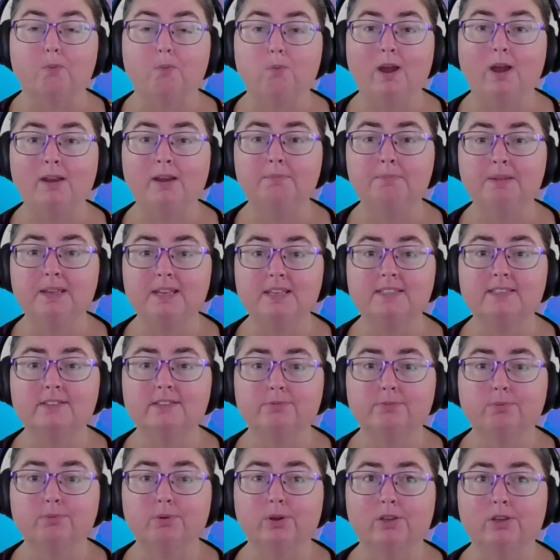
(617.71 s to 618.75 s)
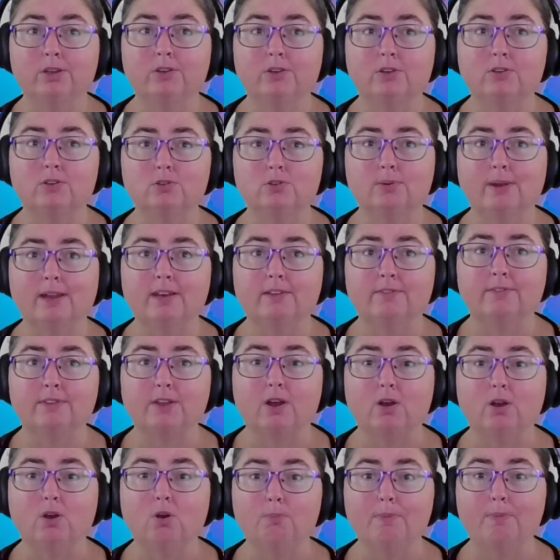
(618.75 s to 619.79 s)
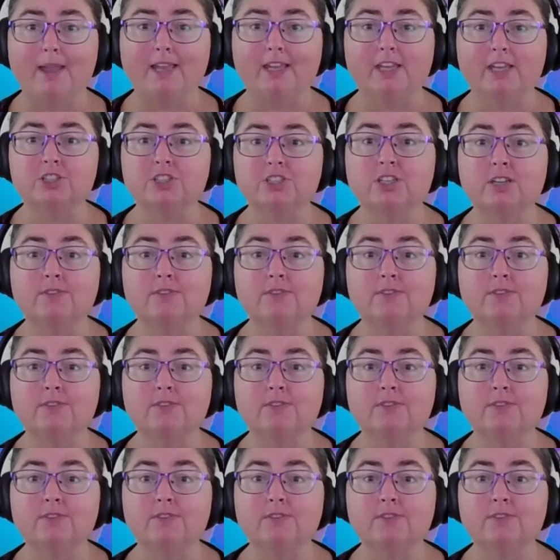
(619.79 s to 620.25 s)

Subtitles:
one piece of work you can do out of the whole package.